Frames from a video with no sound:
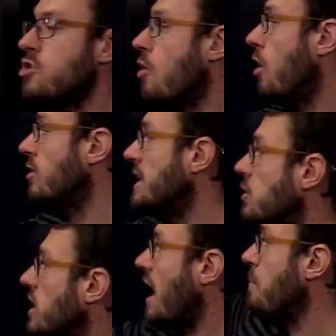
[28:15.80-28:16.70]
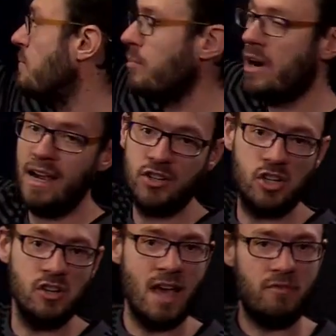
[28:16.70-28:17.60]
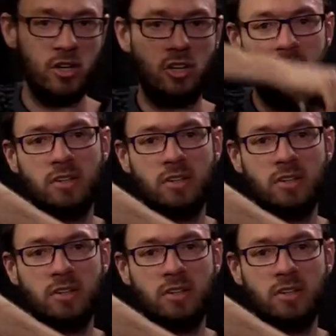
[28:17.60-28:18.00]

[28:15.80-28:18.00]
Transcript: You only look up the branch. You never